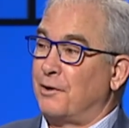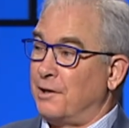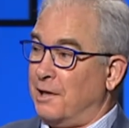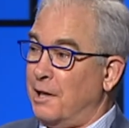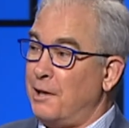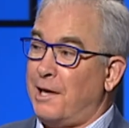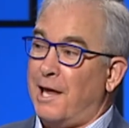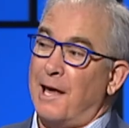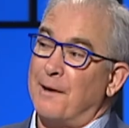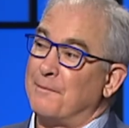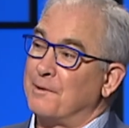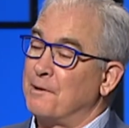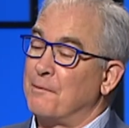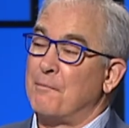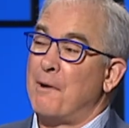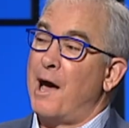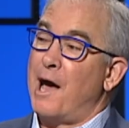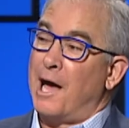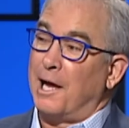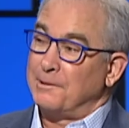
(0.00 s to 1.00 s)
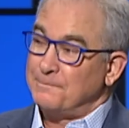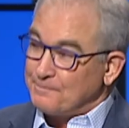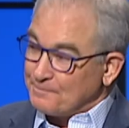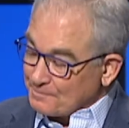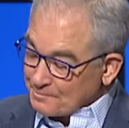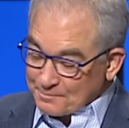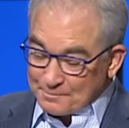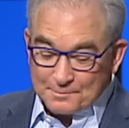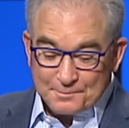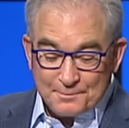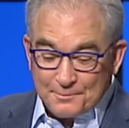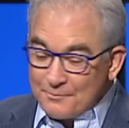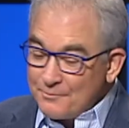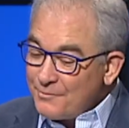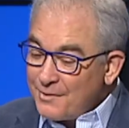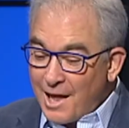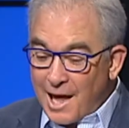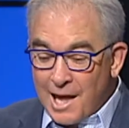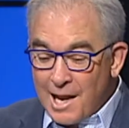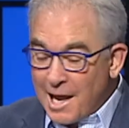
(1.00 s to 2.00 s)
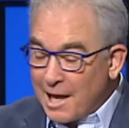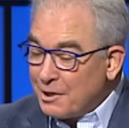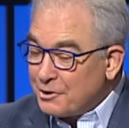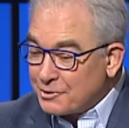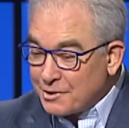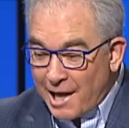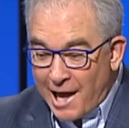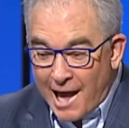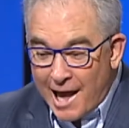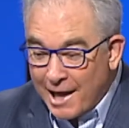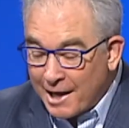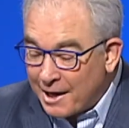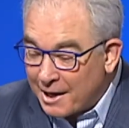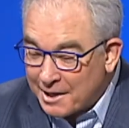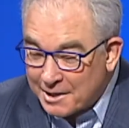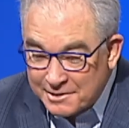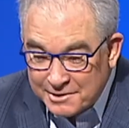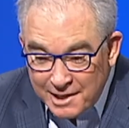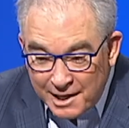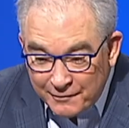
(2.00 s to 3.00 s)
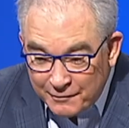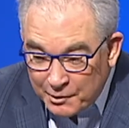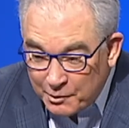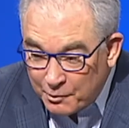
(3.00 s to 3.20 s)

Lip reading: And he came into mine, and I used to hang on his every